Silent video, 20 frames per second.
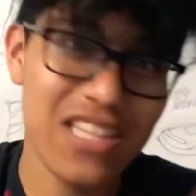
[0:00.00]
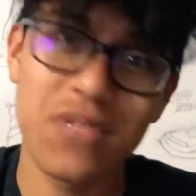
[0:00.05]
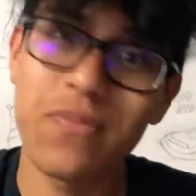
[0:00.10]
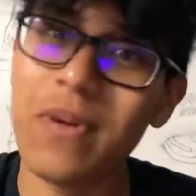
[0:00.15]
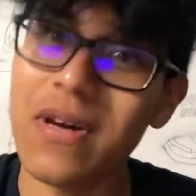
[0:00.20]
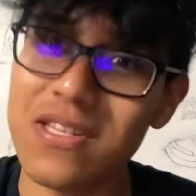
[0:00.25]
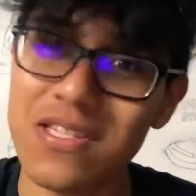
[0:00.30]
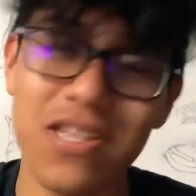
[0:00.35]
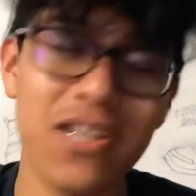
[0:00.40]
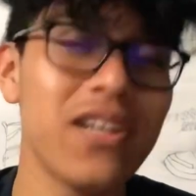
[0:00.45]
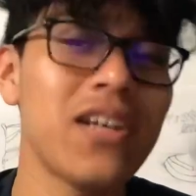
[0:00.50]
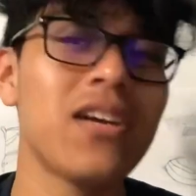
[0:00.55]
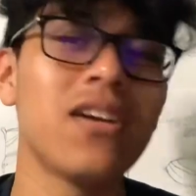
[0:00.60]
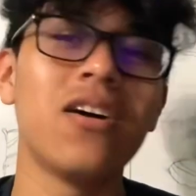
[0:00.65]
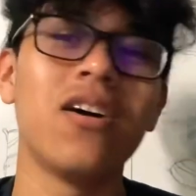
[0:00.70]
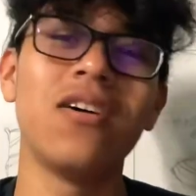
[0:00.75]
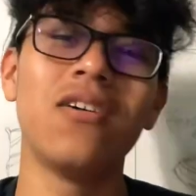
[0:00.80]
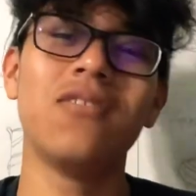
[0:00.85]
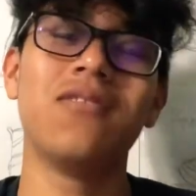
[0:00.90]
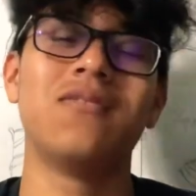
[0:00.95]
sponsored at
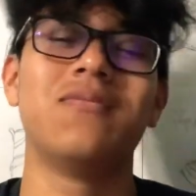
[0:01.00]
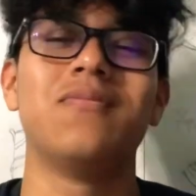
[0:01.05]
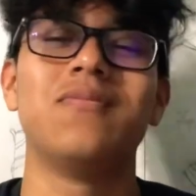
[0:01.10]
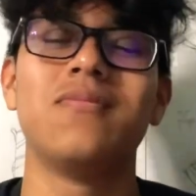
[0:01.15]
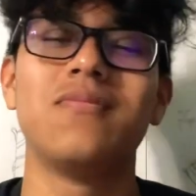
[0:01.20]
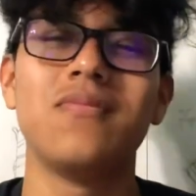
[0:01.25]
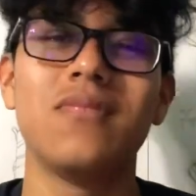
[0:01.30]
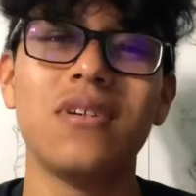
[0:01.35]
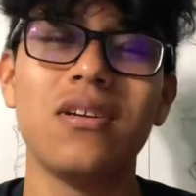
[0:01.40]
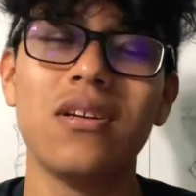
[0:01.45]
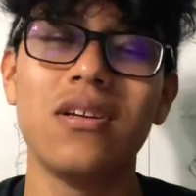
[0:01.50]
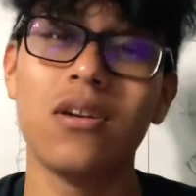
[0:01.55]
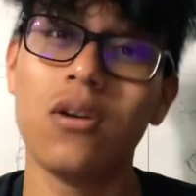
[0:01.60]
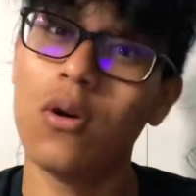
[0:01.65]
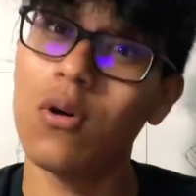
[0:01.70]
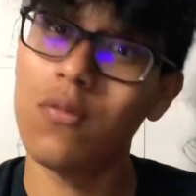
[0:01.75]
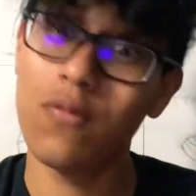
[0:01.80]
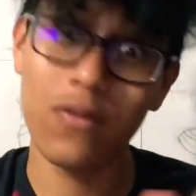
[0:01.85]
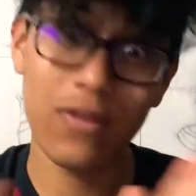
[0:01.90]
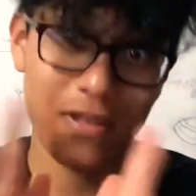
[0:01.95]
all.
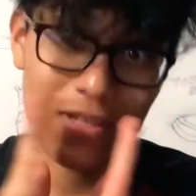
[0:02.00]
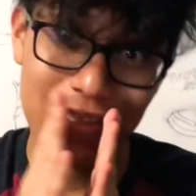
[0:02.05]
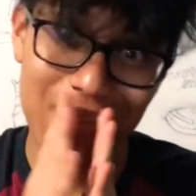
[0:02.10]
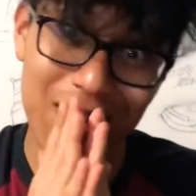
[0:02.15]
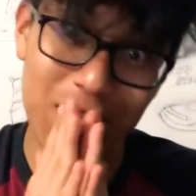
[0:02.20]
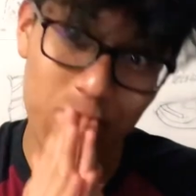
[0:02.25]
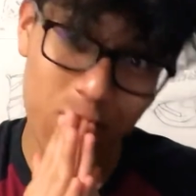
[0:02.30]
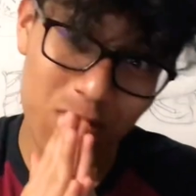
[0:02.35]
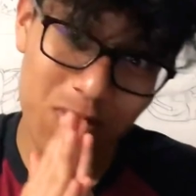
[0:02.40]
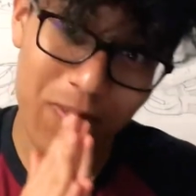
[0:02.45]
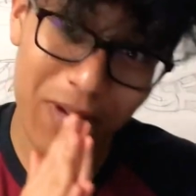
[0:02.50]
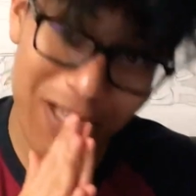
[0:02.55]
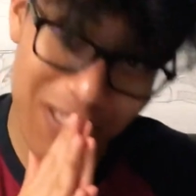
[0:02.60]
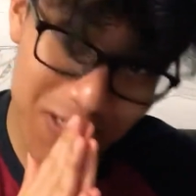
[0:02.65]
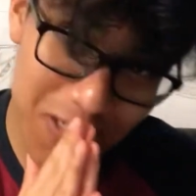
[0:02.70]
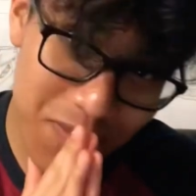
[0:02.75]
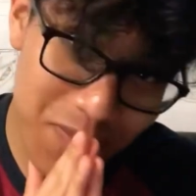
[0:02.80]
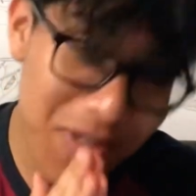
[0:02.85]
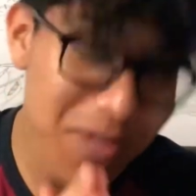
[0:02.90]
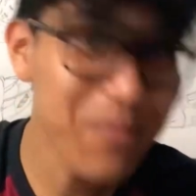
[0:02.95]
Hopefully they do
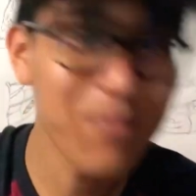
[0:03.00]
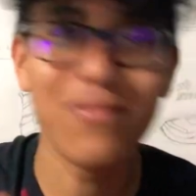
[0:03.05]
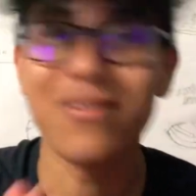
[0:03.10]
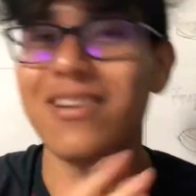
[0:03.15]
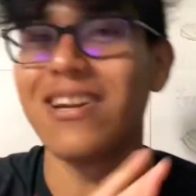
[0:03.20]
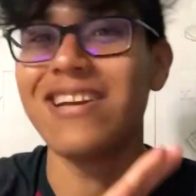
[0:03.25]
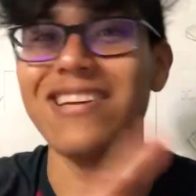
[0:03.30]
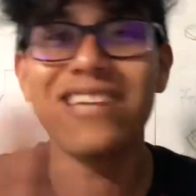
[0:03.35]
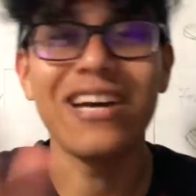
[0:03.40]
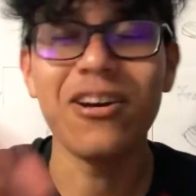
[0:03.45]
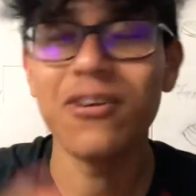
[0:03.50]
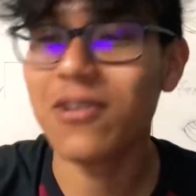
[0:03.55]
sponsor me, but I doubt